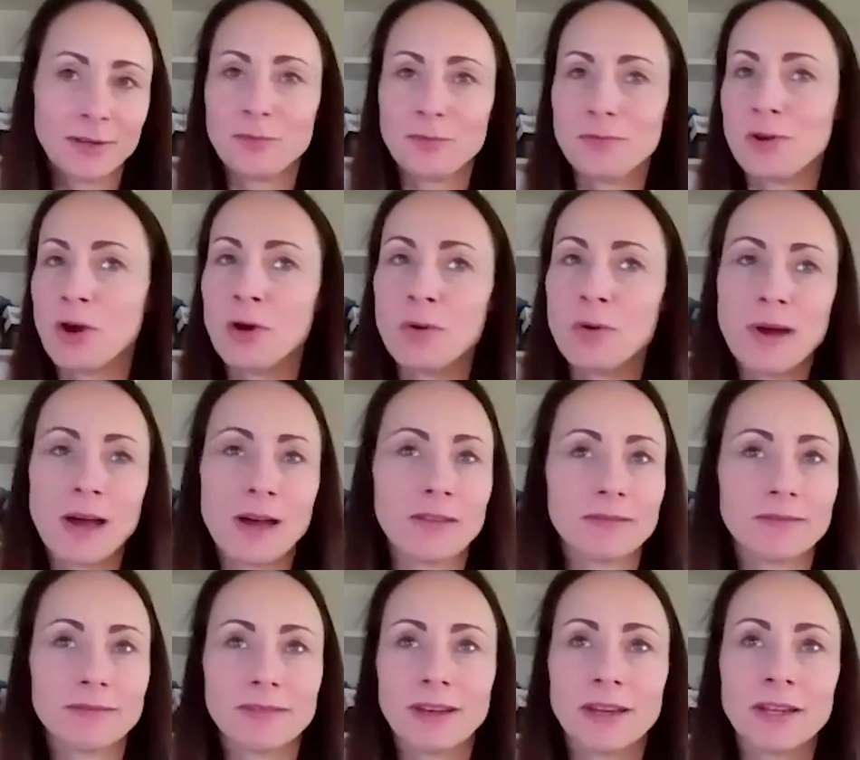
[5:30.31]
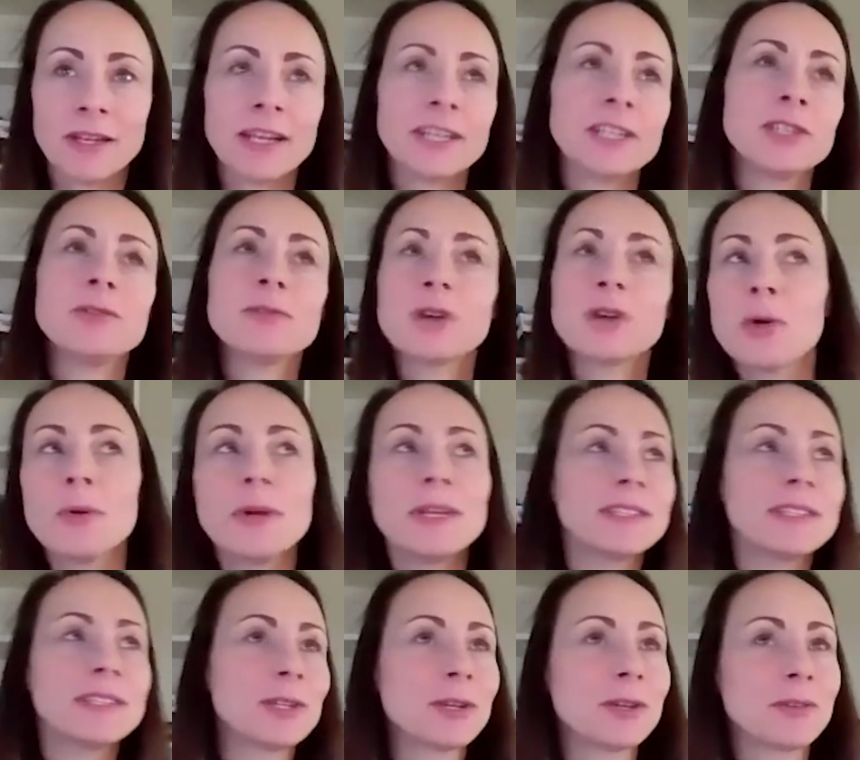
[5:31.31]
They don't know about unless you go
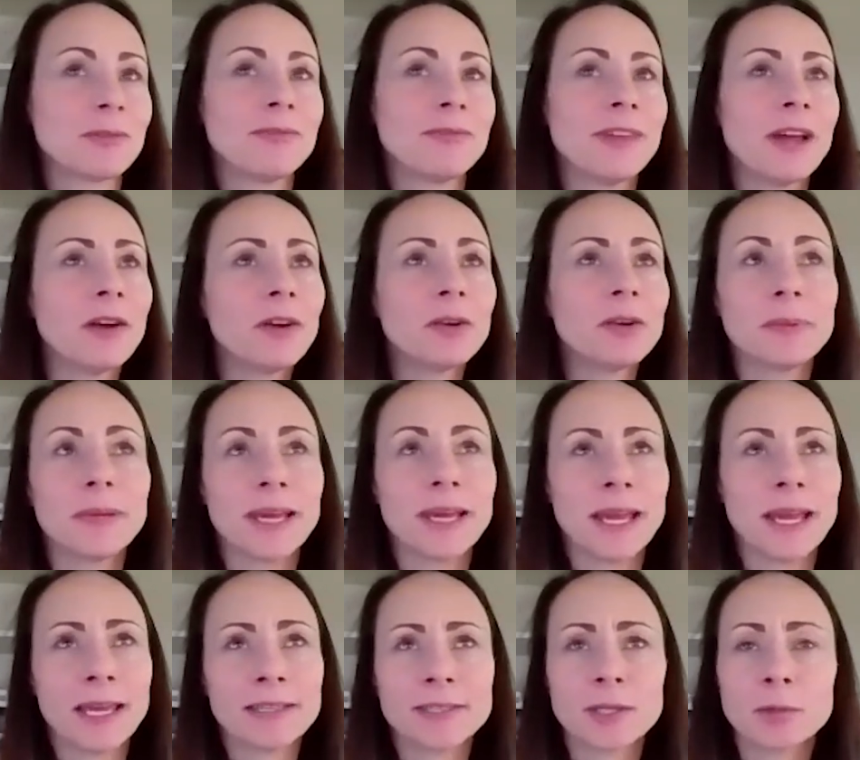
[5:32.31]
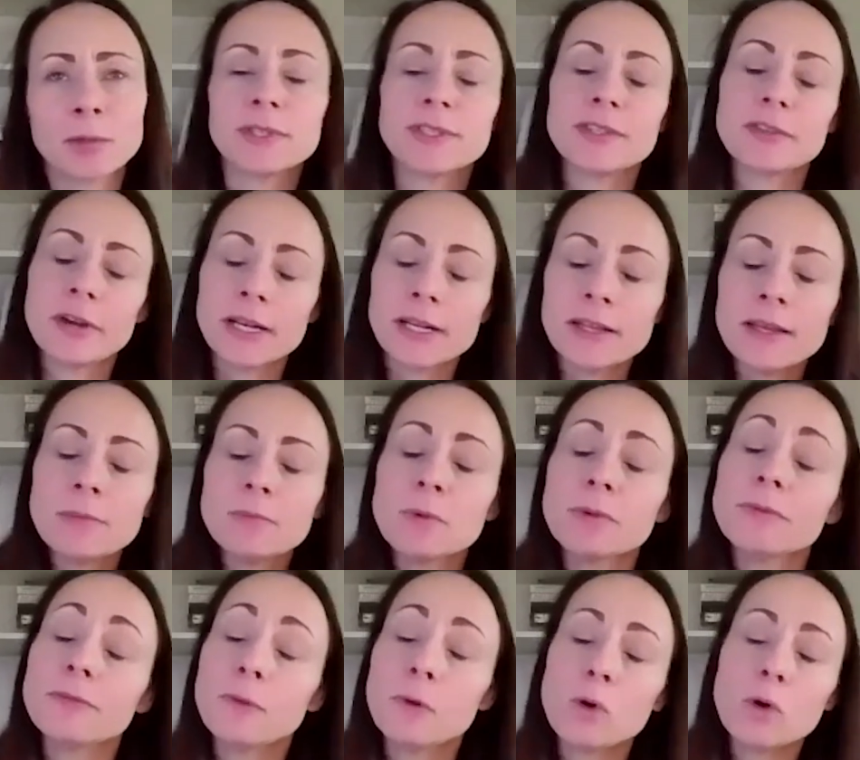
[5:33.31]
into therapy. So was there anything
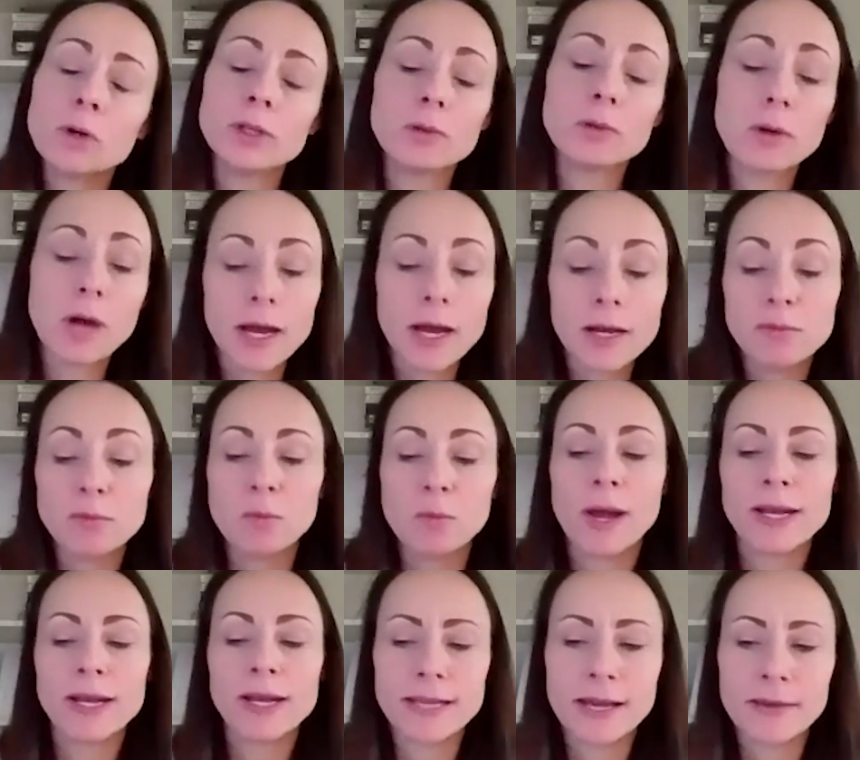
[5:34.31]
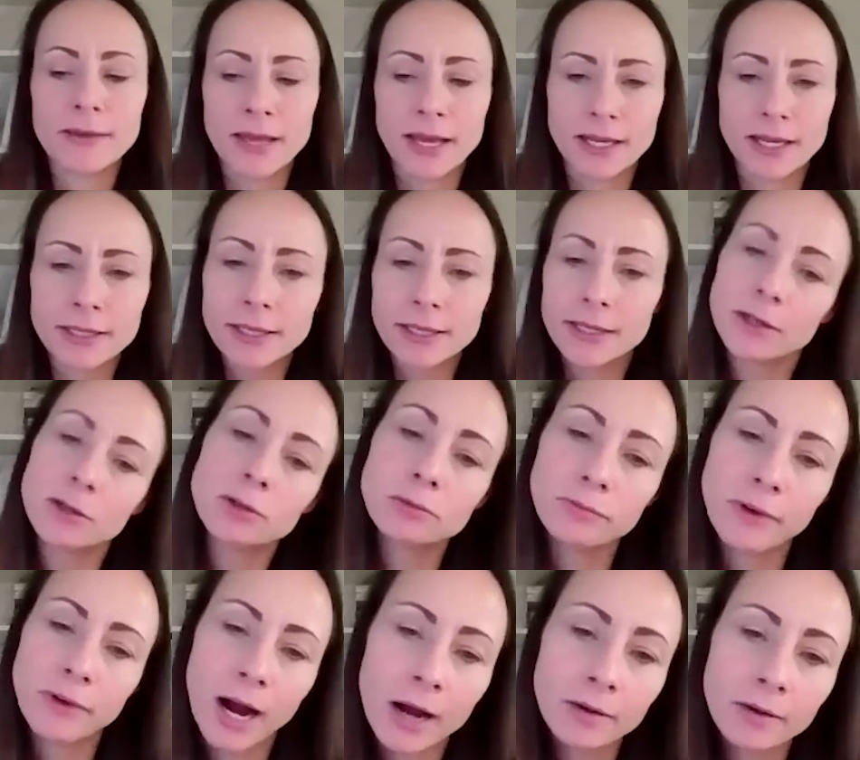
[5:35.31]
before you kind of went down that
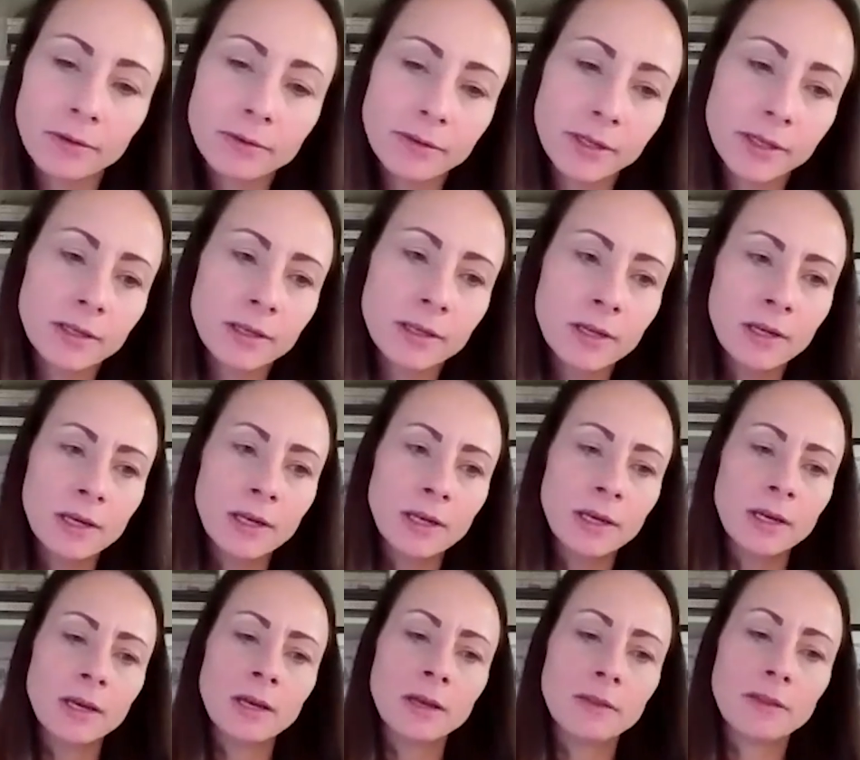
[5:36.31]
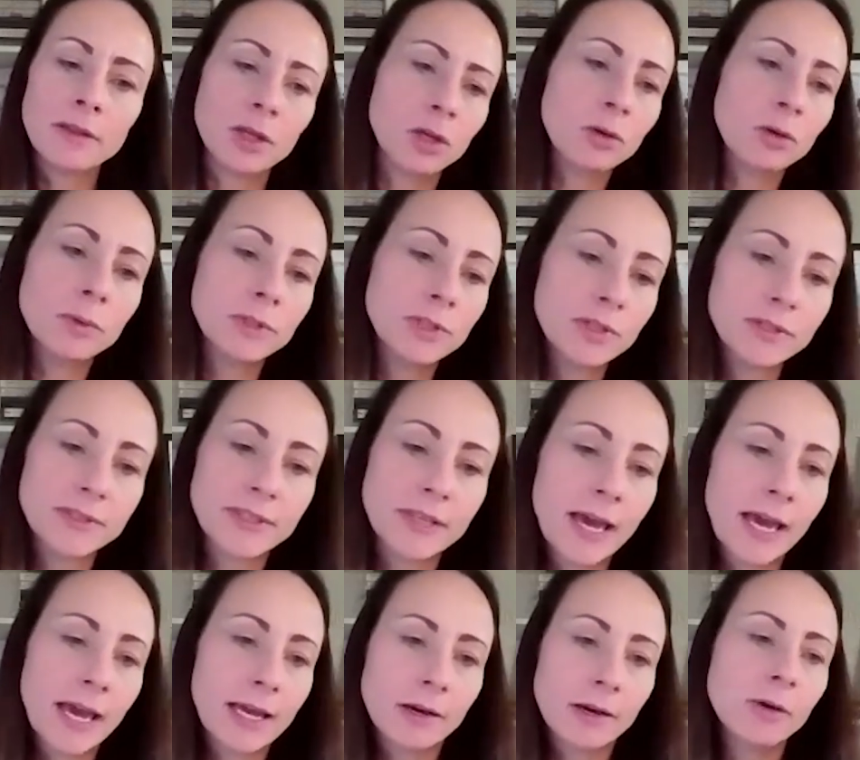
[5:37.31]
clinical route that you were just
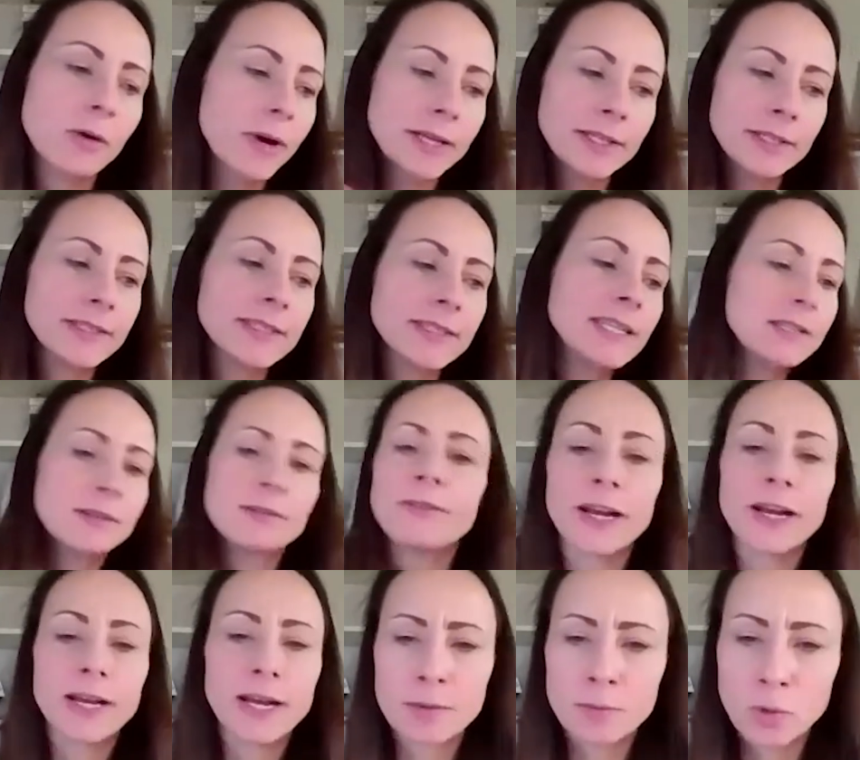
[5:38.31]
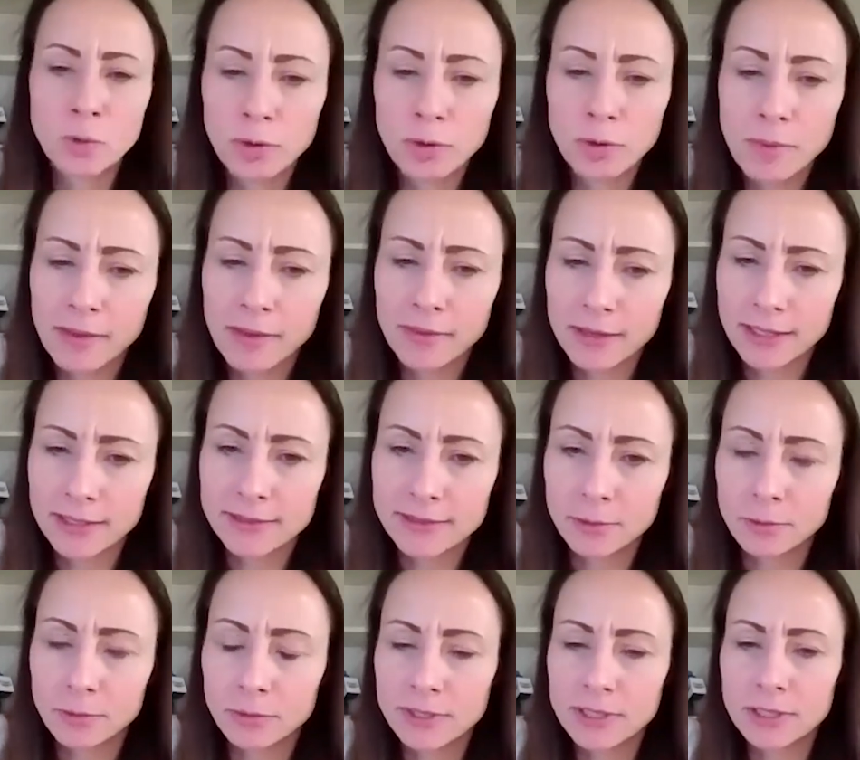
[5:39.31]
like, oh, I just need to find out more about
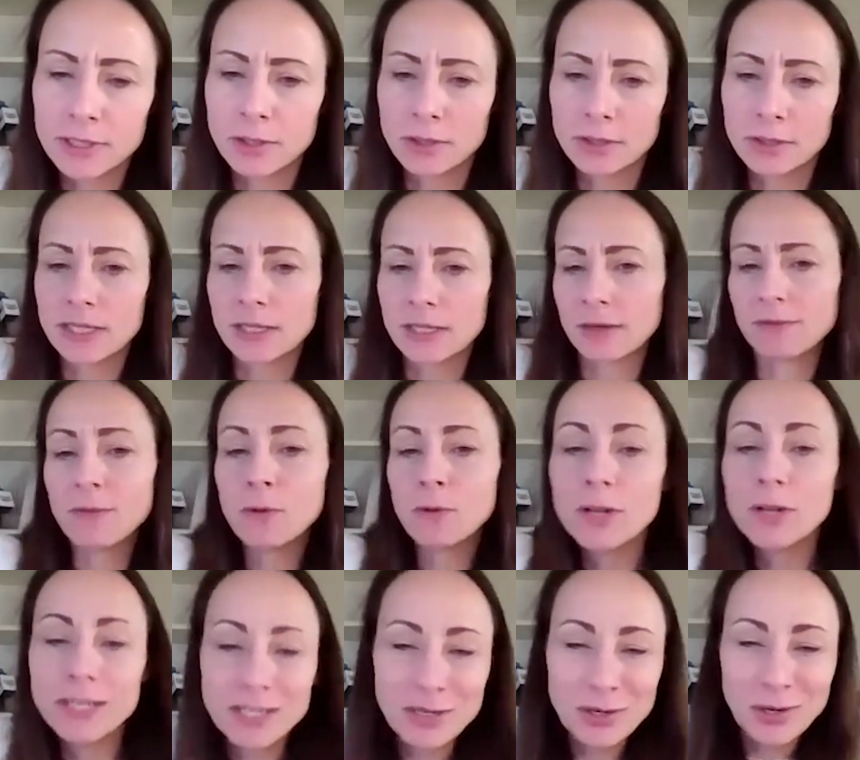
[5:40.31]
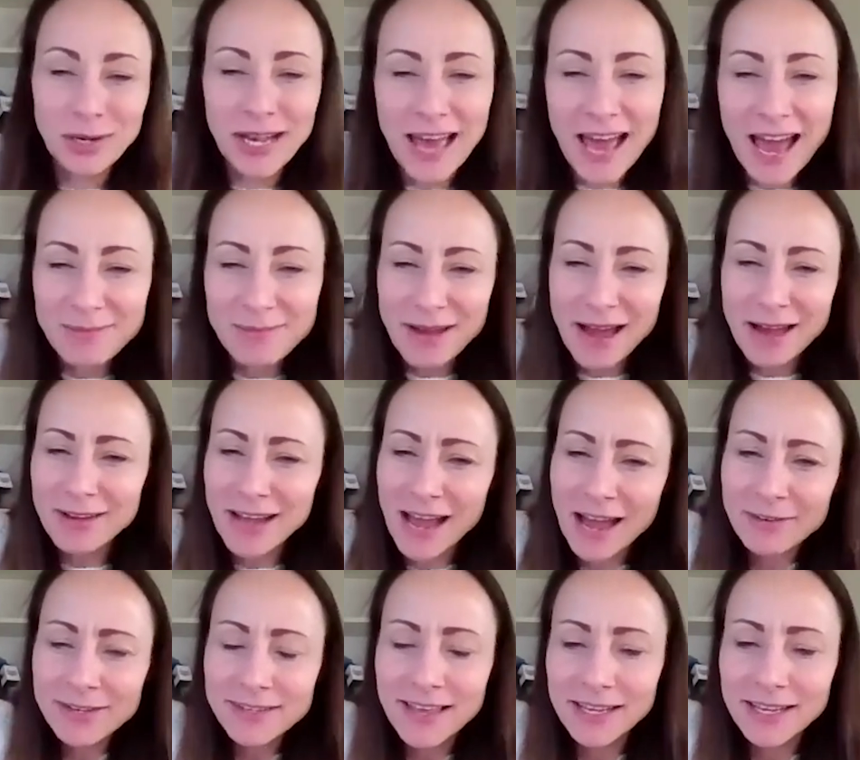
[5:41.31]
this? Or did it fall into your lap?
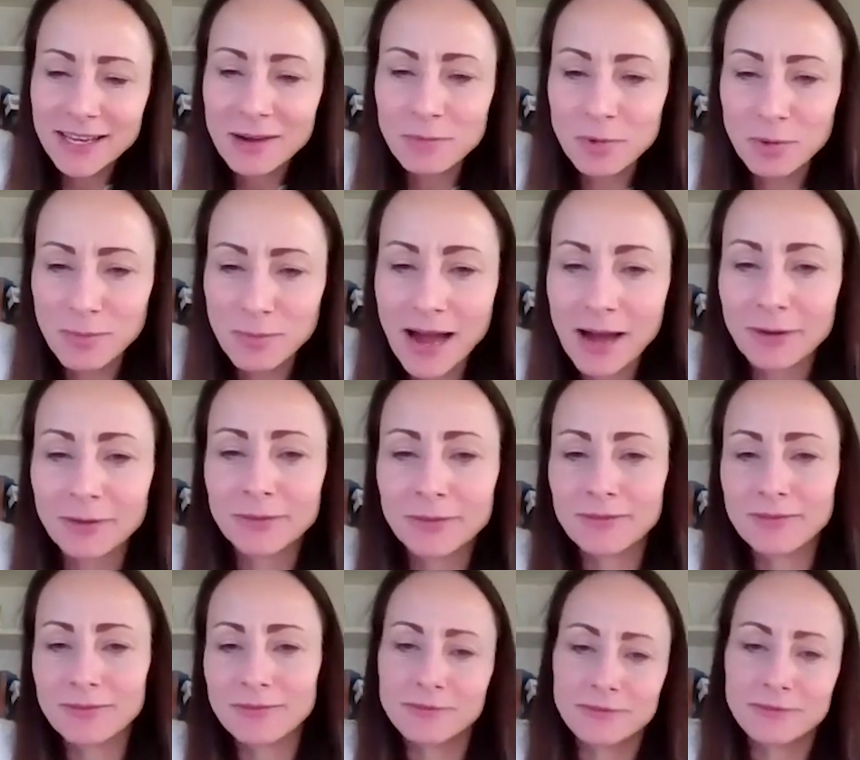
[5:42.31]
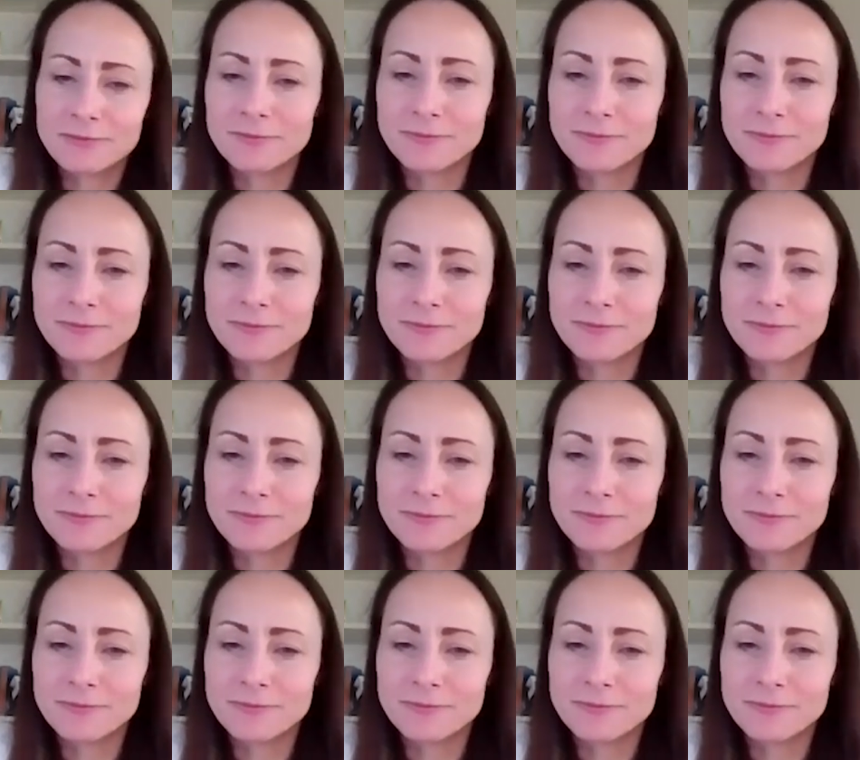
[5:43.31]
How did that come about?